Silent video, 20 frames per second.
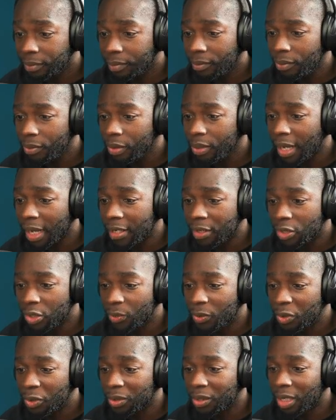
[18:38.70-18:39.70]
Okay, so
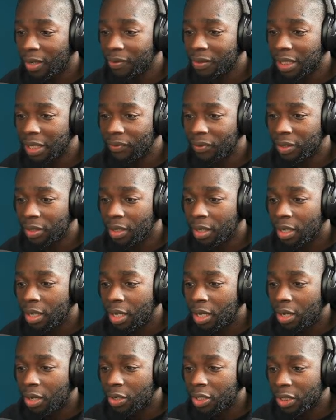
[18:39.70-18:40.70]
we're doing live server.
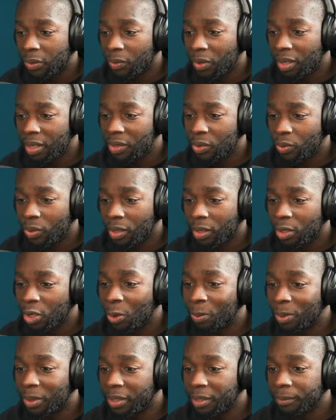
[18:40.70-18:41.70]
So we're going to install it
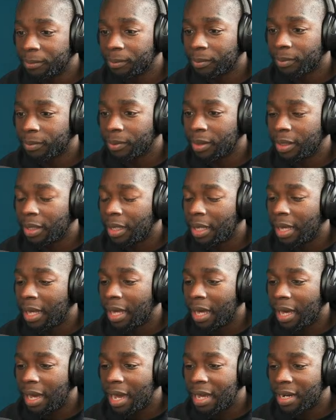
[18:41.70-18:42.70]
globally.
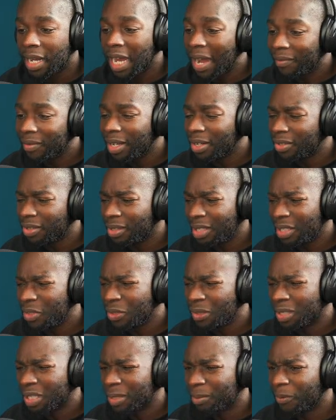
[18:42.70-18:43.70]
And I haven't actually
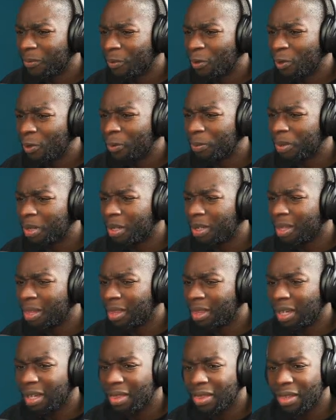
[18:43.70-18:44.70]
used this before, but I
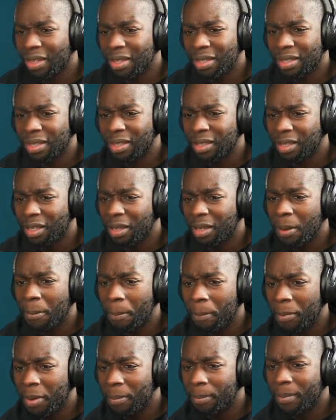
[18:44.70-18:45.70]
think this is a
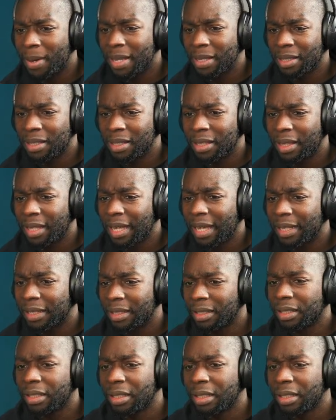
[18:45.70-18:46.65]
bit better than